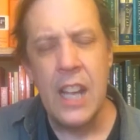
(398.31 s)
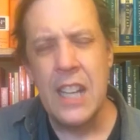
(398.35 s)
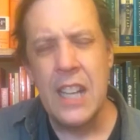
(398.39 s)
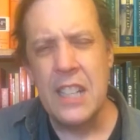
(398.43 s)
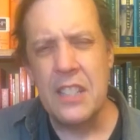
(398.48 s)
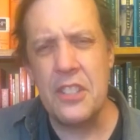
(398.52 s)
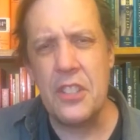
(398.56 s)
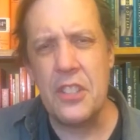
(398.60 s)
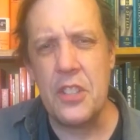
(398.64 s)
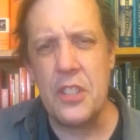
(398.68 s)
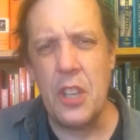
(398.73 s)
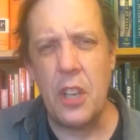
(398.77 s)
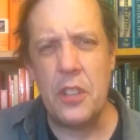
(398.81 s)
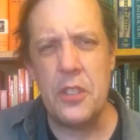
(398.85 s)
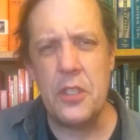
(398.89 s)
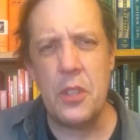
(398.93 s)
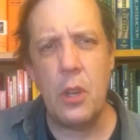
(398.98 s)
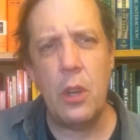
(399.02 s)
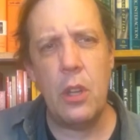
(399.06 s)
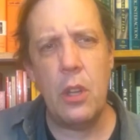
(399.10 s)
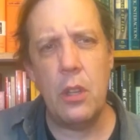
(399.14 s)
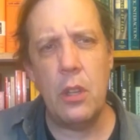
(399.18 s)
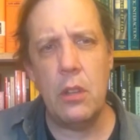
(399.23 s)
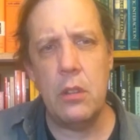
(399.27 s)
This is
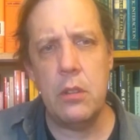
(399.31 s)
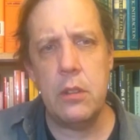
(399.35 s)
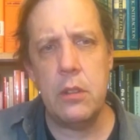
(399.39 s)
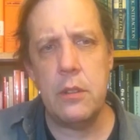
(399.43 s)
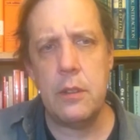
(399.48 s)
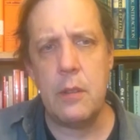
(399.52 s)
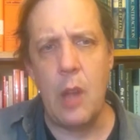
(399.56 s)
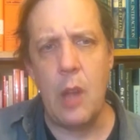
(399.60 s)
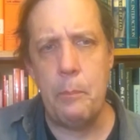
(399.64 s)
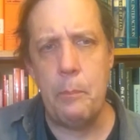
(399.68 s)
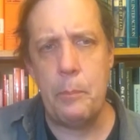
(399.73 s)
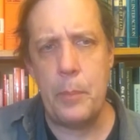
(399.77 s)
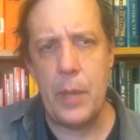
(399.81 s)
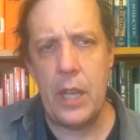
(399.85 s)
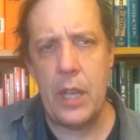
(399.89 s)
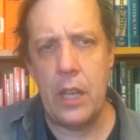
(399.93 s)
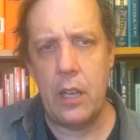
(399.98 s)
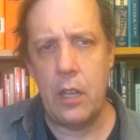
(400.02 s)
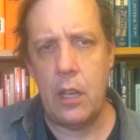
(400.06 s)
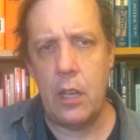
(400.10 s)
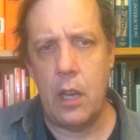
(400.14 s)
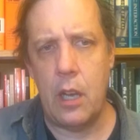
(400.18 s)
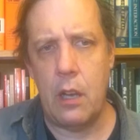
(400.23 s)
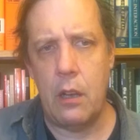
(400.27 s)
also a, a
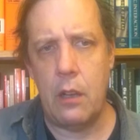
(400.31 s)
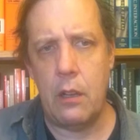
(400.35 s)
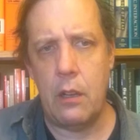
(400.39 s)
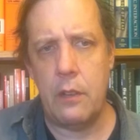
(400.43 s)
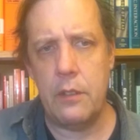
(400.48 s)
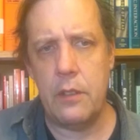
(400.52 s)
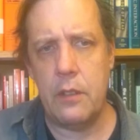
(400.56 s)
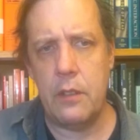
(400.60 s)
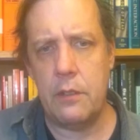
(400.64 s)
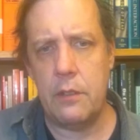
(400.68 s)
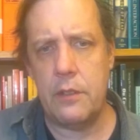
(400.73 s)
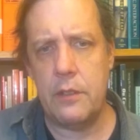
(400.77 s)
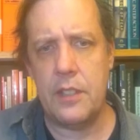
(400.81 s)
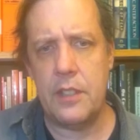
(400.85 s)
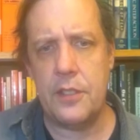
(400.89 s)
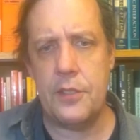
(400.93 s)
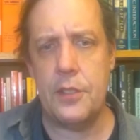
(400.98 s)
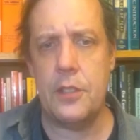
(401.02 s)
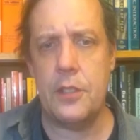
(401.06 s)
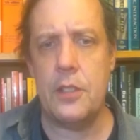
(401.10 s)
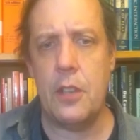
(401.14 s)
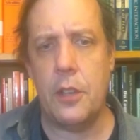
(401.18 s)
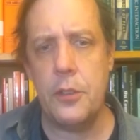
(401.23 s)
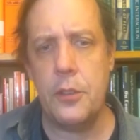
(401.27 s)
bit. Uh, this
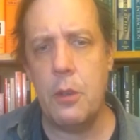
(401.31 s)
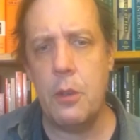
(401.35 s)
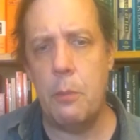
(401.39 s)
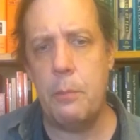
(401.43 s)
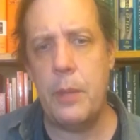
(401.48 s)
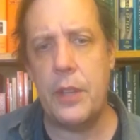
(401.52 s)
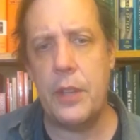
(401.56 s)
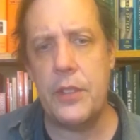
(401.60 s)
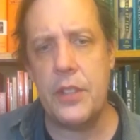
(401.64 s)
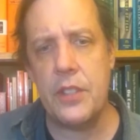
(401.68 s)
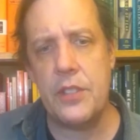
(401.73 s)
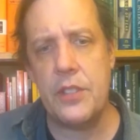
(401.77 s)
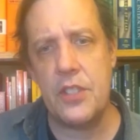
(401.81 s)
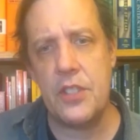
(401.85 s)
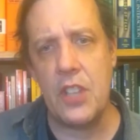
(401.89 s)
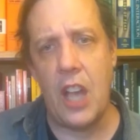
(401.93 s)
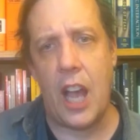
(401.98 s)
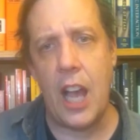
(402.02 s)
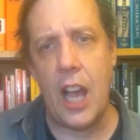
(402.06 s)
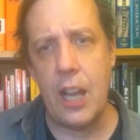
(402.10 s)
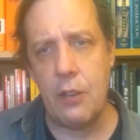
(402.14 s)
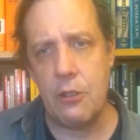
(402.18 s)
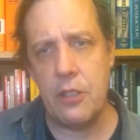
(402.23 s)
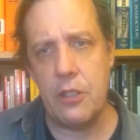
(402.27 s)
is also a bit that
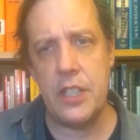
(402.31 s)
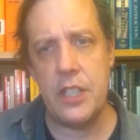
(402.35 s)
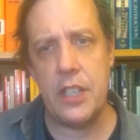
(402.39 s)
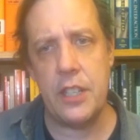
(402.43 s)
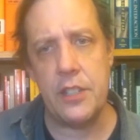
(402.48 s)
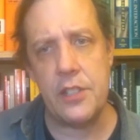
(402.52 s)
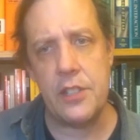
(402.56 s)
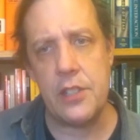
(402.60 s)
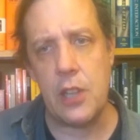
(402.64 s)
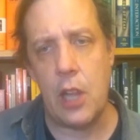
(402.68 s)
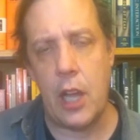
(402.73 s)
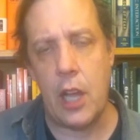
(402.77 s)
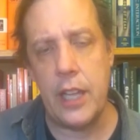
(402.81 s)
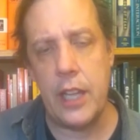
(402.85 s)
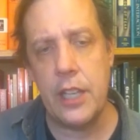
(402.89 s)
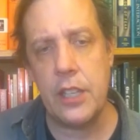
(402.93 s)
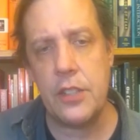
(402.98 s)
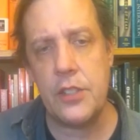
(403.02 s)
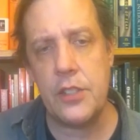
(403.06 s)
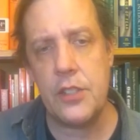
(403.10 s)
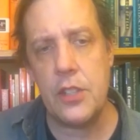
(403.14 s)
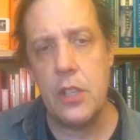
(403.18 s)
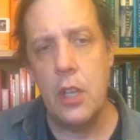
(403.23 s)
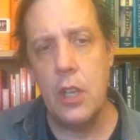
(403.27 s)
Socrates
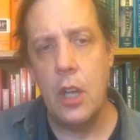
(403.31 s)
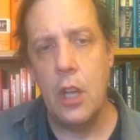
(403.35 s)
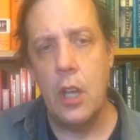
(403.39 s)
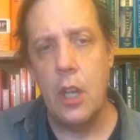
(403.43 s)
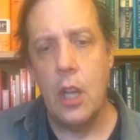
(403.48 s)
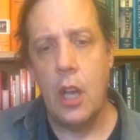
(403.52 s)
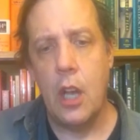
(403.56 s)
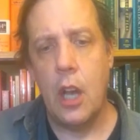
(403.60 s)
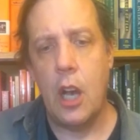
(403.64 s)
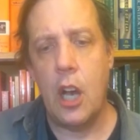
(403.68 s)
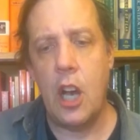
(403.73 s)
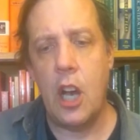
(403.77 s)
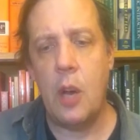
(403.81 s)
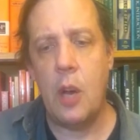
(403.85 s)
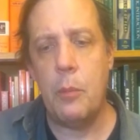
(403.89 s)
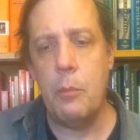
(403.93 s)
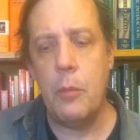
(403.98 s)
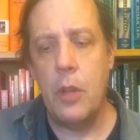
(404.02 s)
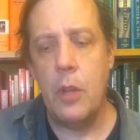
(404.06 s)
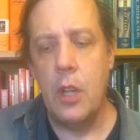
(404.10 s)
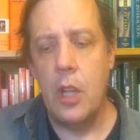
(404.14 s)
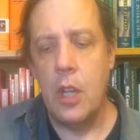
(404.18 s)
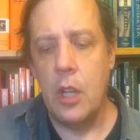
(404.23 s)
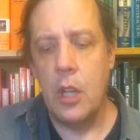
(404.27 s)
likes.
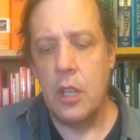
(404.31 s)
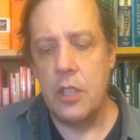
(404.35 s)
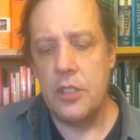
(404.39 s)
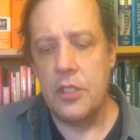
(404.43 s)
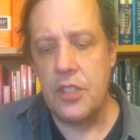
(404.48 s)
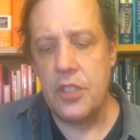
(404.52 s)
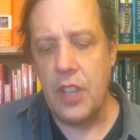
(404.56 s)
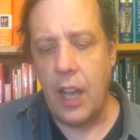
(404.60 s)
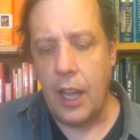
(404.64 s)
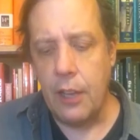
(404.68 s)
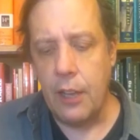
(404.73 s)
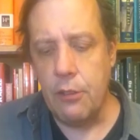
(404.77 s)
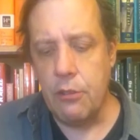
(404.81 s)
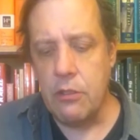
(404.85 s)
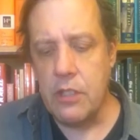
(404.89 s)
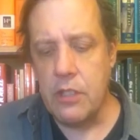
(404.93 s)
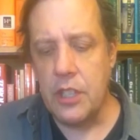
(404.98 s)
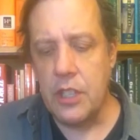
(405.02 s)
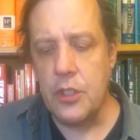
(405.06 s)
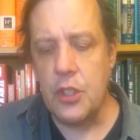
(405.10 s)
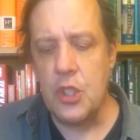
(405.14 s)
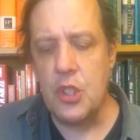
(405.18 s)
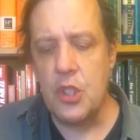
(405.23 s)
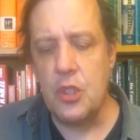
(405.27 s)
Um,
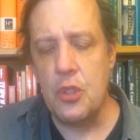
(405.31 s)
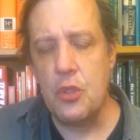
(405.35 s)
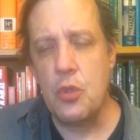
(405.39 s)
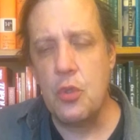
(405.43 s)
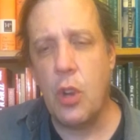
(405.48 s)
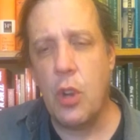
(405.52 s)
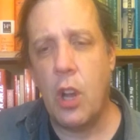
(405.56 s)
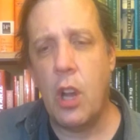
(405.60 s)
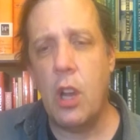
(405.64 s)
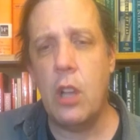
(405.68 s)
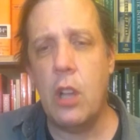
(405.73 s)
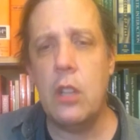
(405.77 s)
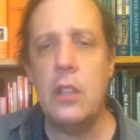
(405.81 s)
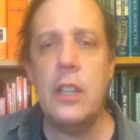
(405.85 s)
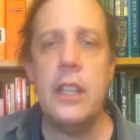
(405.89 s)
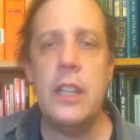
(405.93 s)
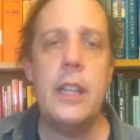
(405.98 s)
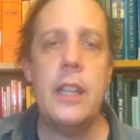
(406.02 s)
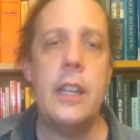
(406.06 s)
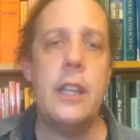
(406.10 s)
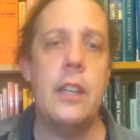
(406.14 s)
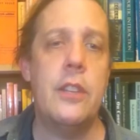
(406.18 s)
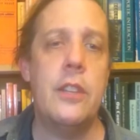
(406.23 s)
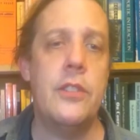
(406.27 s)
Socrates strongly
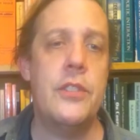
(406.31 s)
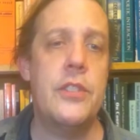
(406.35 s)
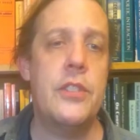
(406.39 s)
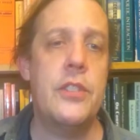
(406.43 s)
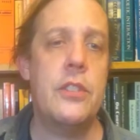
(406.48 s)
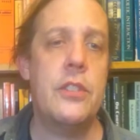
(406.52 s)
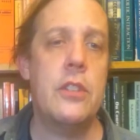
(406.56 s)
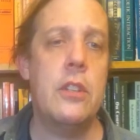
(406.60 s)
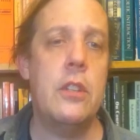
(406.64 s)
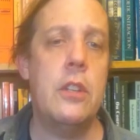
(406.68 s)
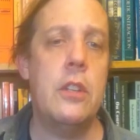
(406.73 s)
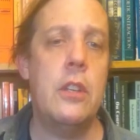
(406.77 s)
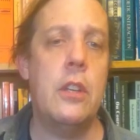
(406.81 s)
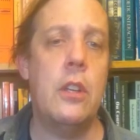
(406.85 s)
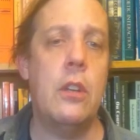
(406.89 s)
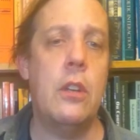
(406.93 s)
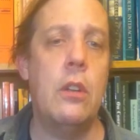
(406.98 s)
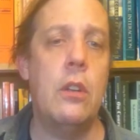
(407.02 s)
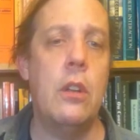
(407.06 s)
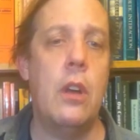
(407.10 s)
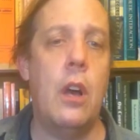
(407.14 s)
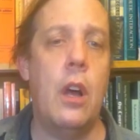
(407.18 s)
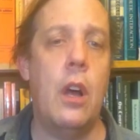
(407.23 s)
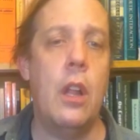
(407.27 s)
hints
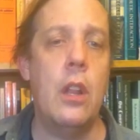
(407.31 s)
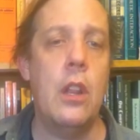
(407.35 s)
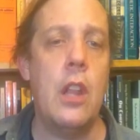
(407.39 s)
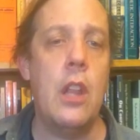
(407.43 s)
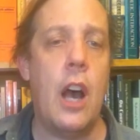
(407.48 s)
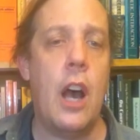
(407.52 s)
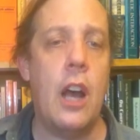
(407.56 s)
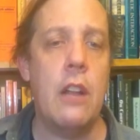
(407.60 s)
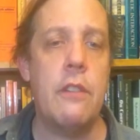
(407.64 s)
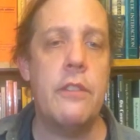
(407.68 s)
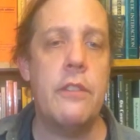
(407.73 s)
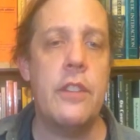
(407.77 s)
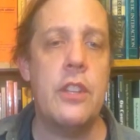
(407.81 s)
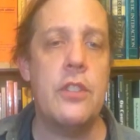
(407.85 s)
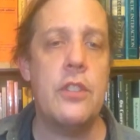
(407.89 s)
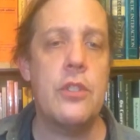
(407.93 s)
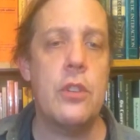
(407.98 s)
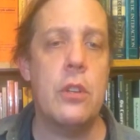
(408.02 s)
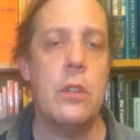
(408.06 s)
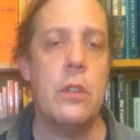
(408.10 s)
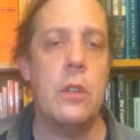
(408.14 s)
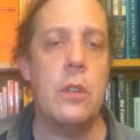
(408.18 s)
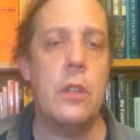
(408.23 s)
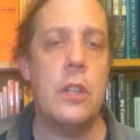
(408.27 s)
in a lot of these
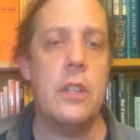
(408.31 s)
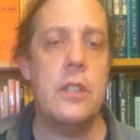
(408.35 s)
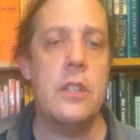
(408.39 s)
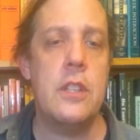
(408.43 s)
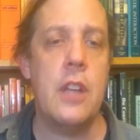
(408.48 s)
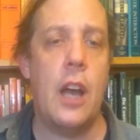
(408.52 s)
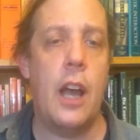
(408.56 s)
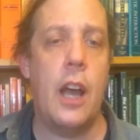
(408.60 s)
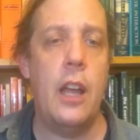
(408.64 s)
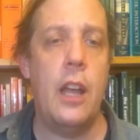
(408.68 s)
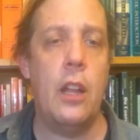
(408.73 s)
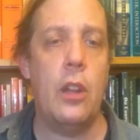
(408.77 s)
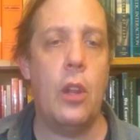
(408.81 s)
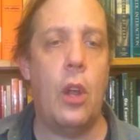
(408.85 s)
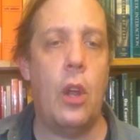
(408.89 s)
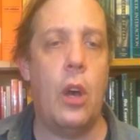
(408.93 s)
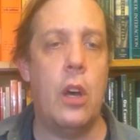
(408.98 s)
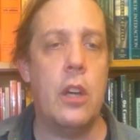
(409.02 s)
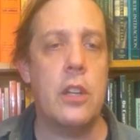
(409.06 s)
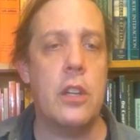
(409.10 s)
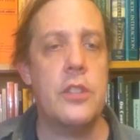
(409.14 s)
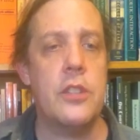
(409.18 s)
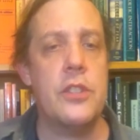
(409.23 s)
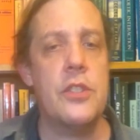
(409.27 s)
early
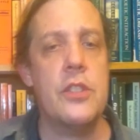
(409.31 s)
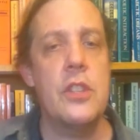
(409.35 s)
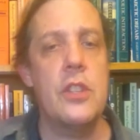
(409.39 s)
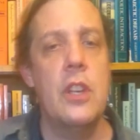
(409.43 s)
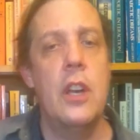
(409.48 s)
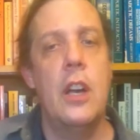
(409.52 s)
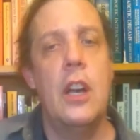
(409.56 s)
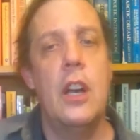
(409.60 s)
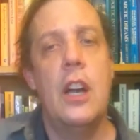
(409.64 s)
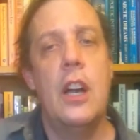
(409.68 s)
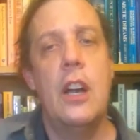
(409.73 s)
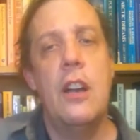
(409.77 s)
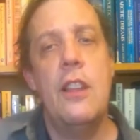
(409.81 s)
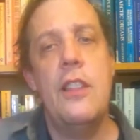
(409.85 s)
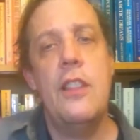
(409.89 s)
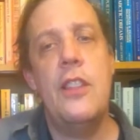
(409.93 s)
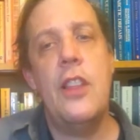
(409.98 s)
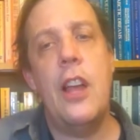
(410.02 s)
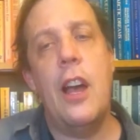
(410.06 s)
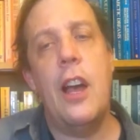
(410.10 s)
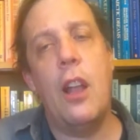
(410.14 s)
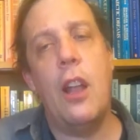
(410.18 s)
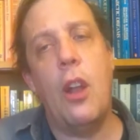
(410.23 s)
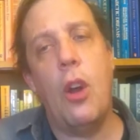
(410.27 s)
dialogues
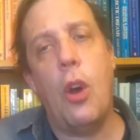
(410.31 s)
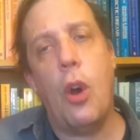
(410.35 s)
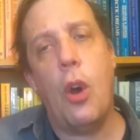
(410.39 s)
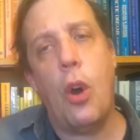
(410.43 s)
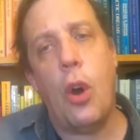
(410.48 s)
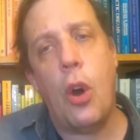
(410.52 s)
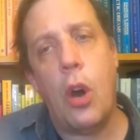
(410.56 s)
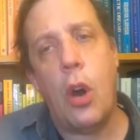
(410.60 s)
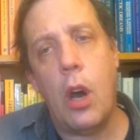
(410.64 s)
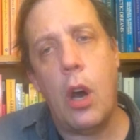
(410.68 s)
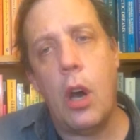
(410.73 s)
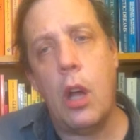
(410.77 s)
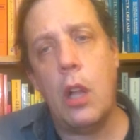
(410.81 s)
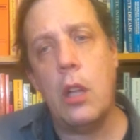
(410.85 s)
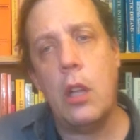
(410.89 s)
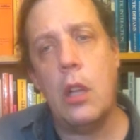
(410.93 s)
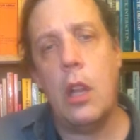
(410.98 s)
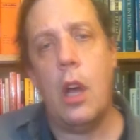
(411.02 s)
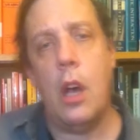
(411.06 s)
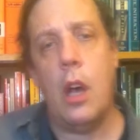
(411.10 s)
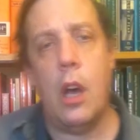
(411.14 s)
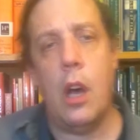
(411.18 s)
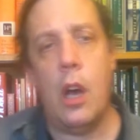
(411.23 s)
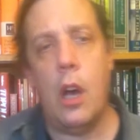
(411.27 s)
that
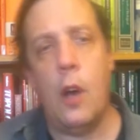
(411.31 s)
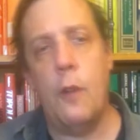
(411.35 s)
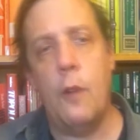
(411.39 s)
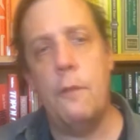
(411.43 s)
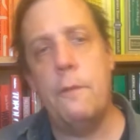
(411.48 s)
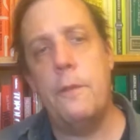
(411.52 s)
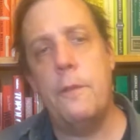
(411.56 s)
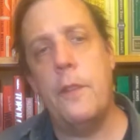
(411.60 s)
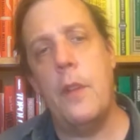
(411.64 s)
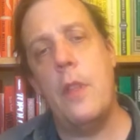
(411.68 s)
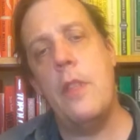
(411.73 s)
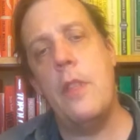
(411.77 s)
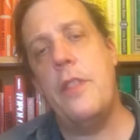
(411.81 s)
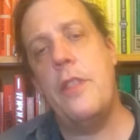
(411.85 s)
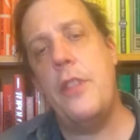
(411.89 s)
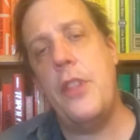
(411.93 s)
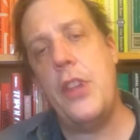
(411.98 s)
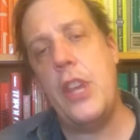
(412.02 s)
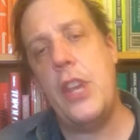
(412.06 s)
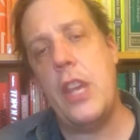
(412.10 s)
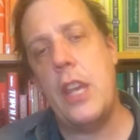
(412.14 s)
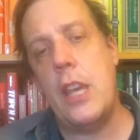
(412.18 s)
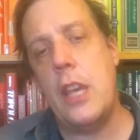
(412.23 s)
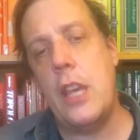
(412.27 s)
all of
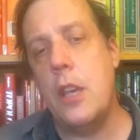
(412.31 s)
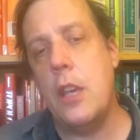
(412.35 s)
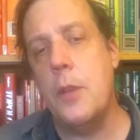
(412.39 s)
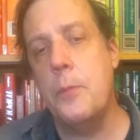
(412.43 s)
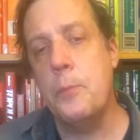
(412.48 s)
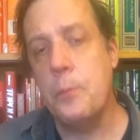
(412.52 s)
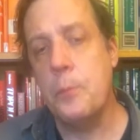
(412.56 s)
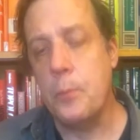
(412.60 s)
the